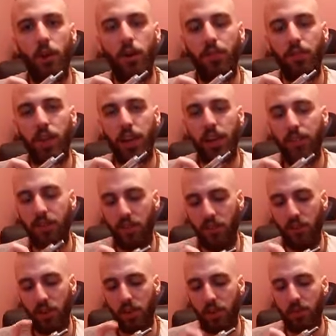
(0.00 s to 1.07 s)
510,
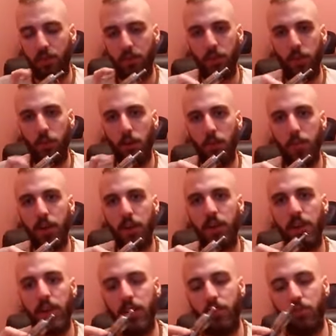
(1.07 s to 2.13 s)
so it won't make
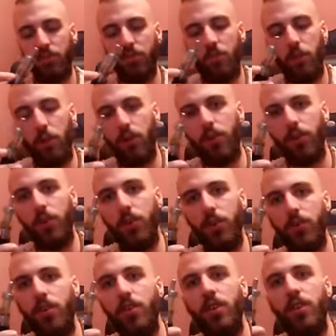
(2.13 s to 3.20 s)
connection. So what I've
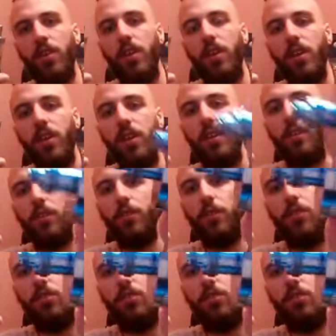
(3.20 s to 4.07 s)
used is